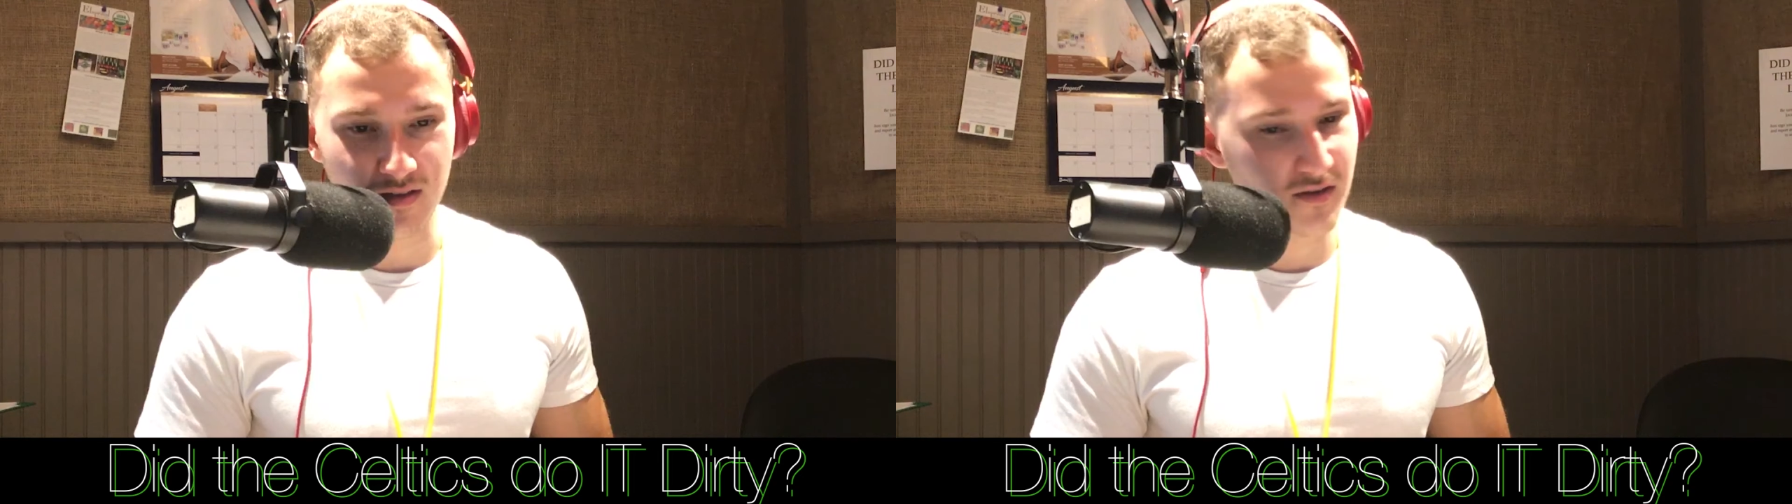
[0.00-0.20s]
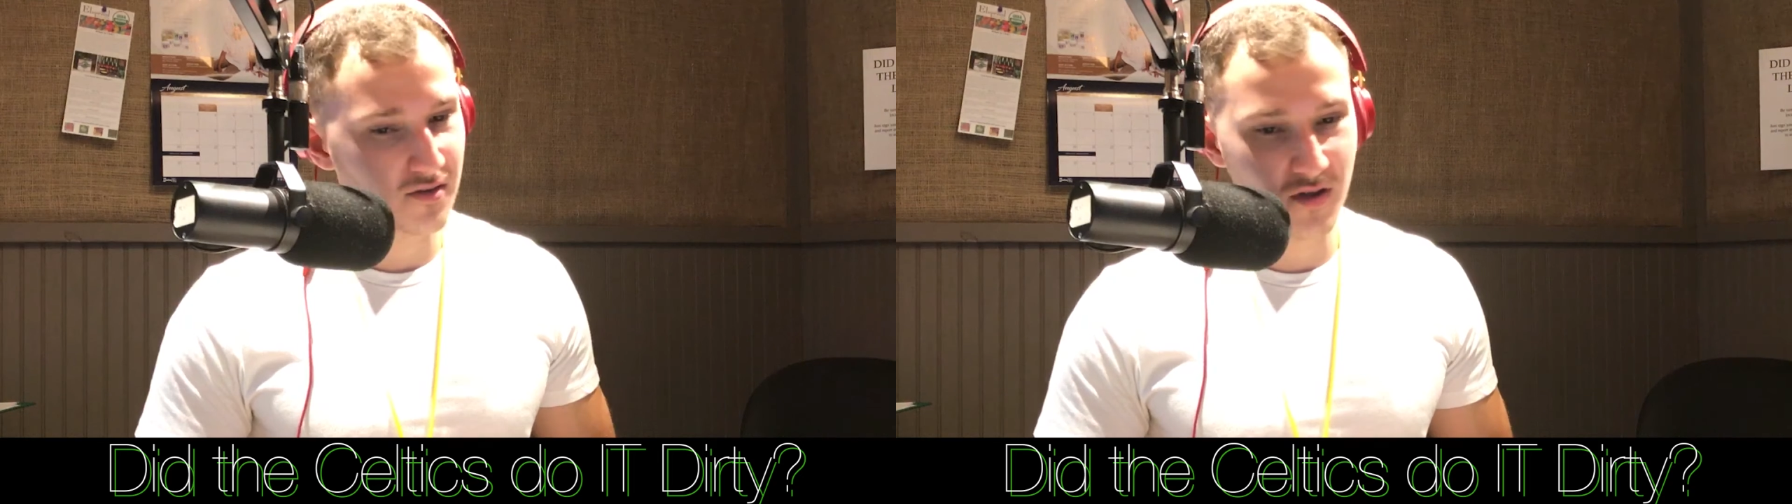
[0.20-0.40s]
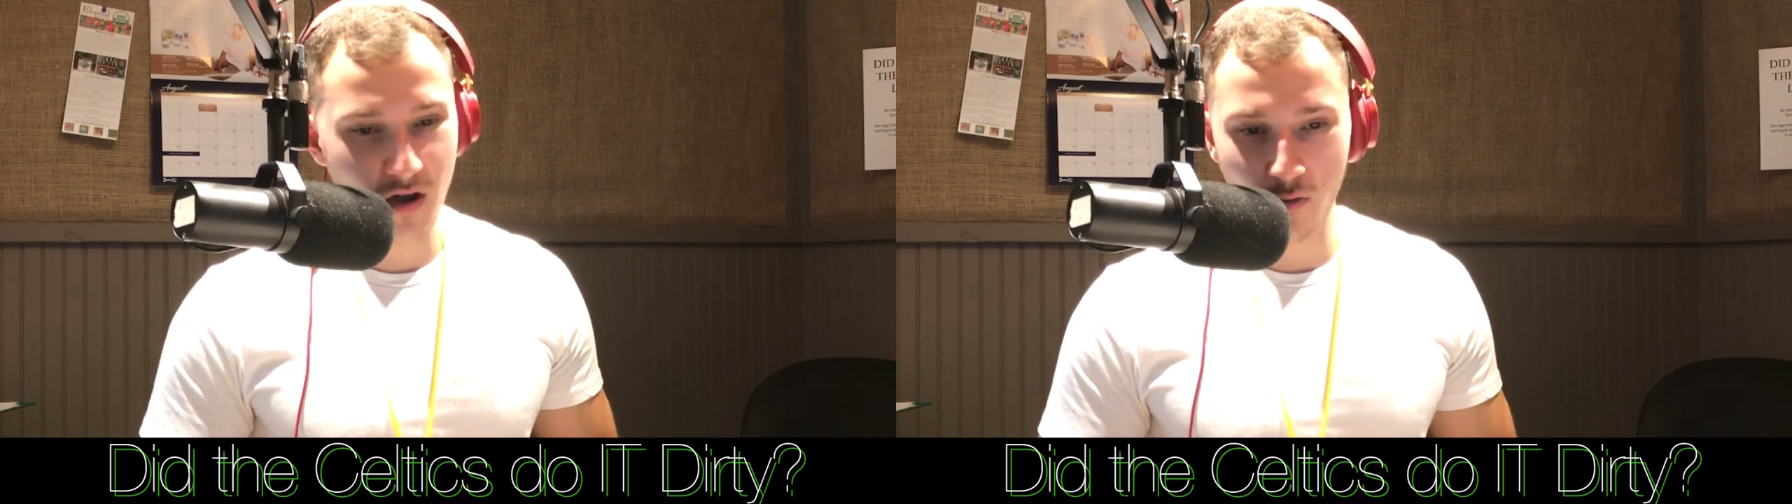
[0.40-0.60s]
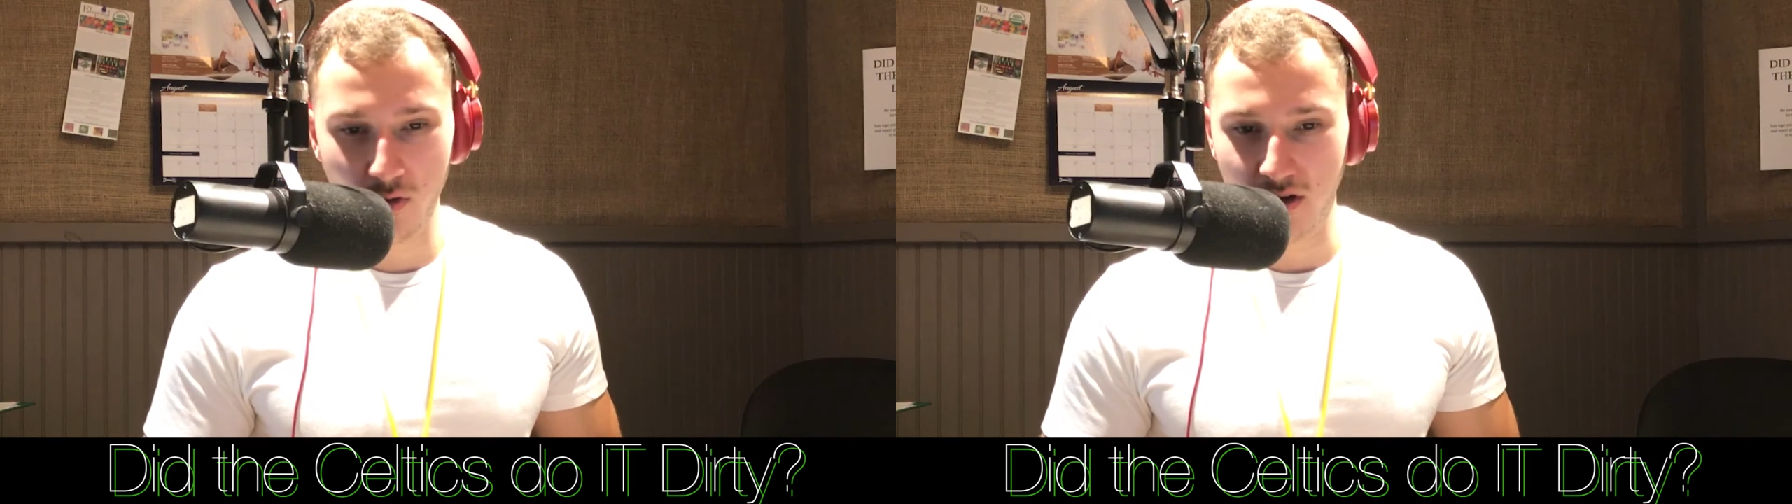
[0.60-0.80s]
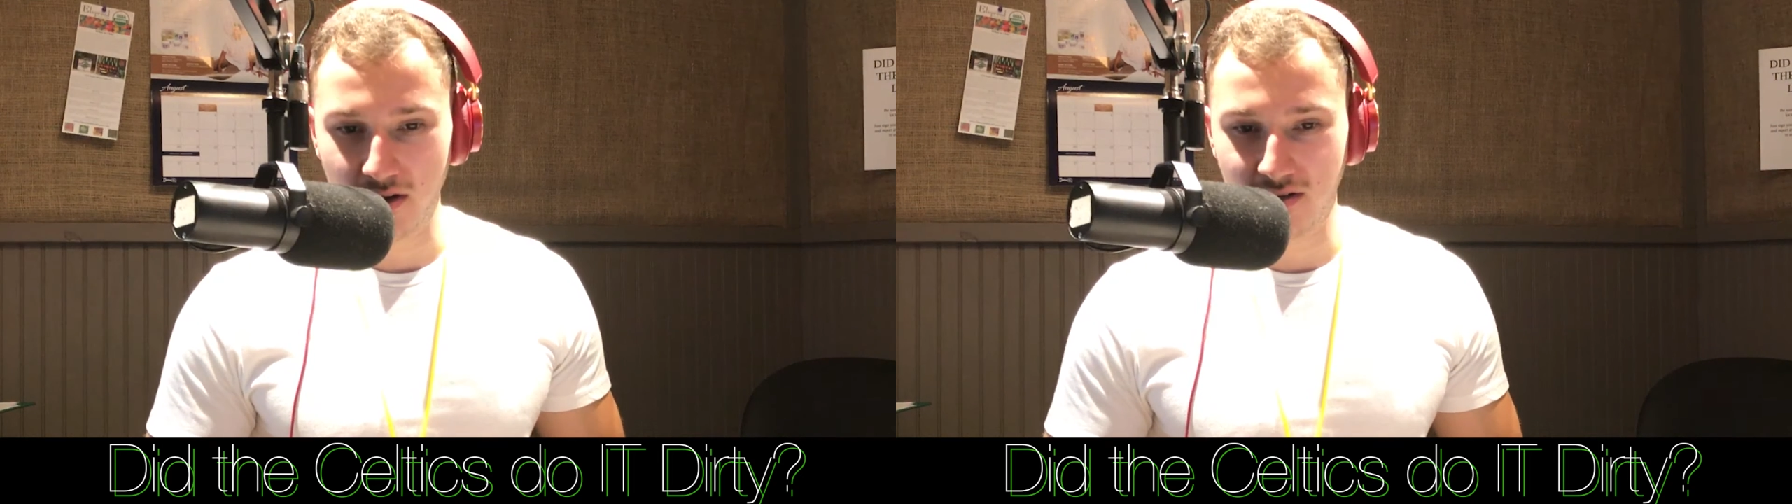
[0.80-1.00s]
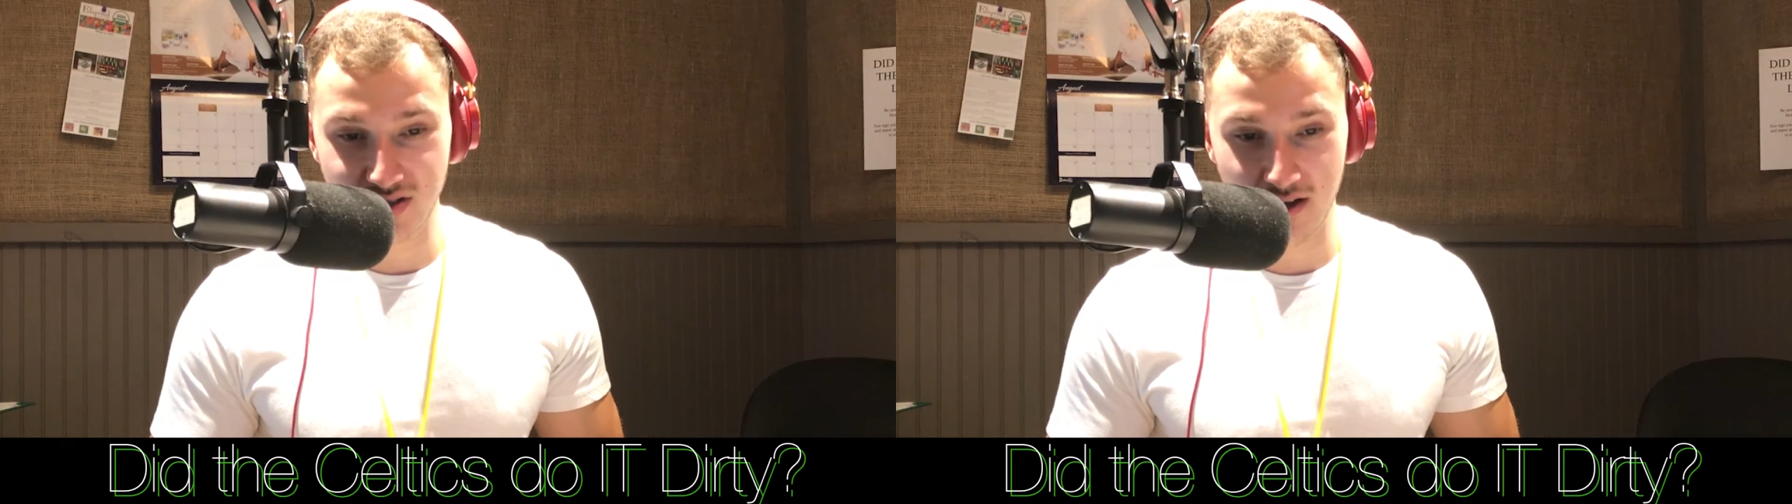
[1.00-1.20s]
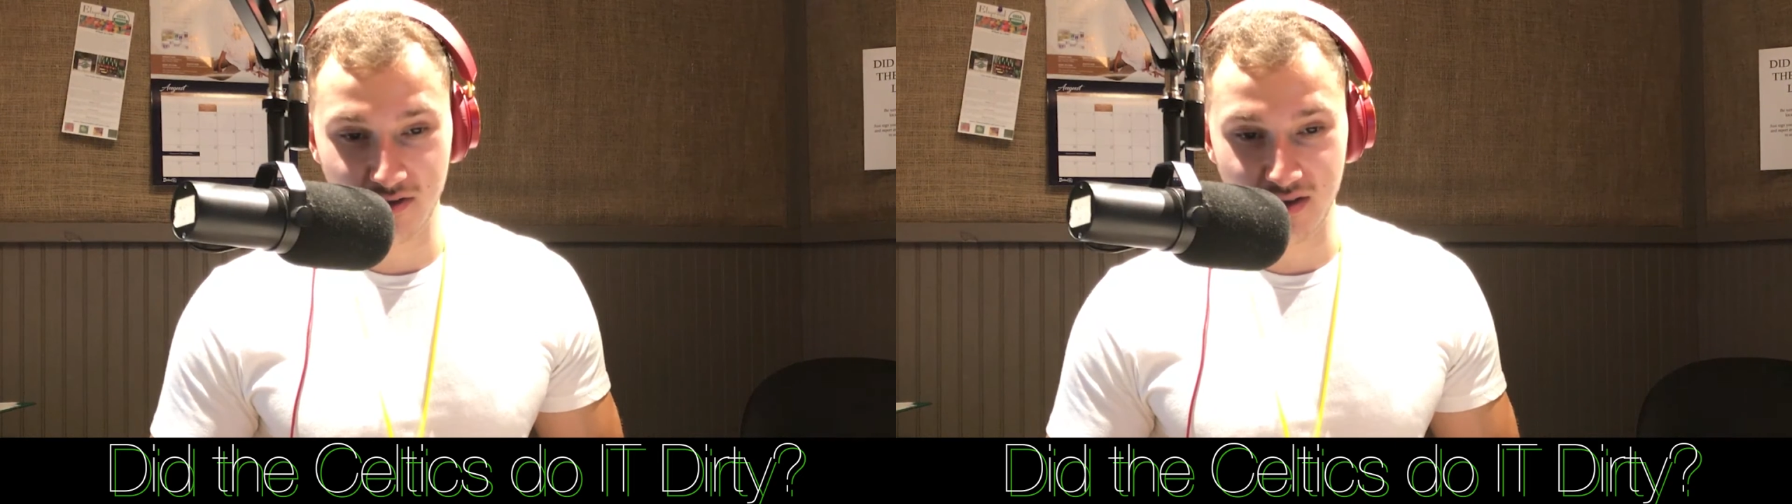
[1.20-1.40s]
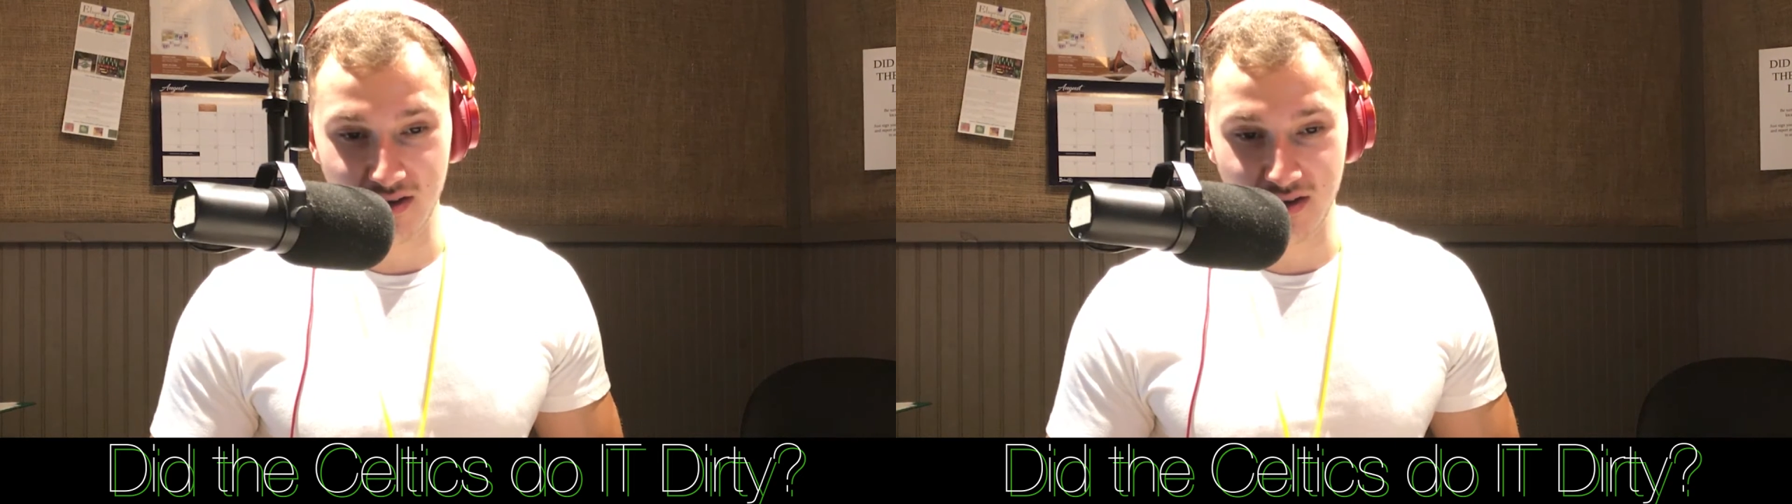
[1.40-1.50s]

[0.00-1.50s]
because no one shouts